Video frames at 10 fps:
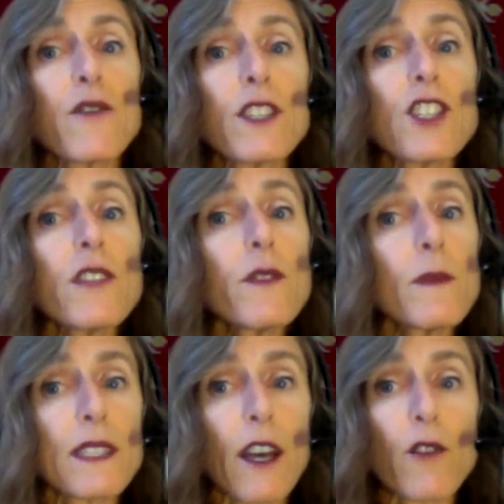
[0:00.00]
vision of
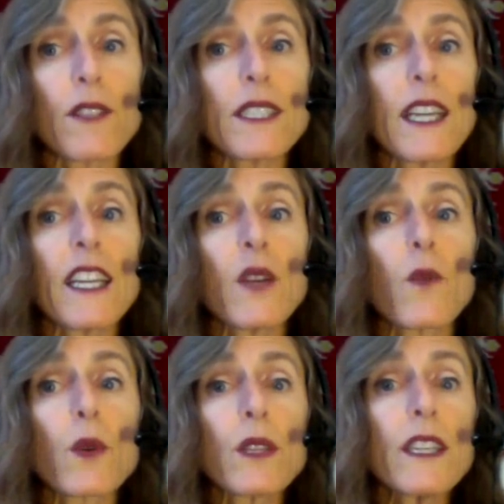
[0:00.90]
himself attaining
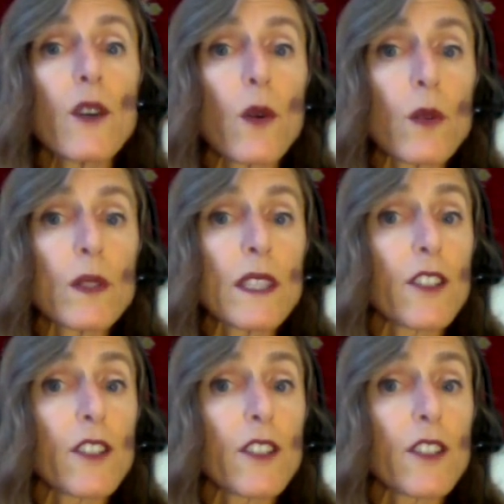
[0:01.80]
worldly goals